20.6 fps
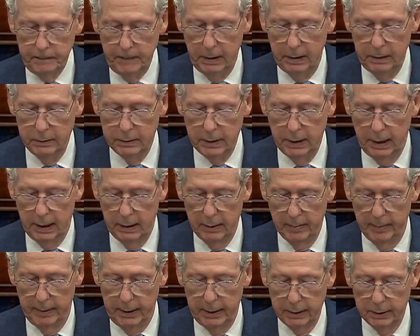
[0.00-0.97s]
They're tired
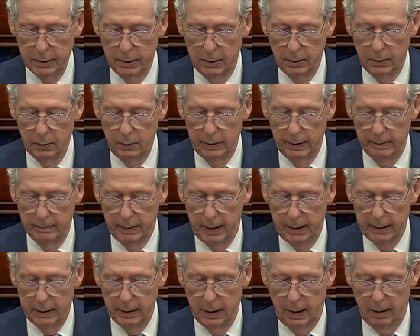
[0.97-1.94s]
of being told that
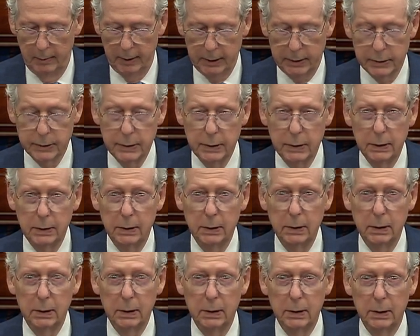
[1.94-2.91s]
Bidenomics
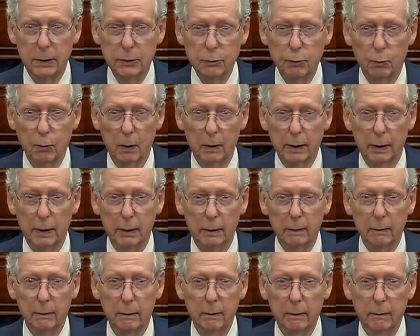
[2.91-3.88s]
is working
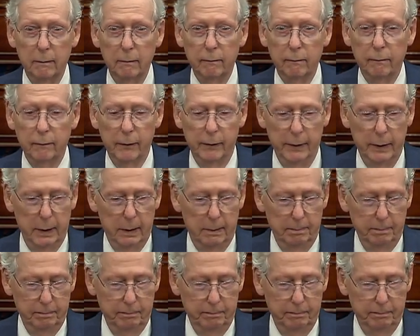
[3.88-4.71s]
for them.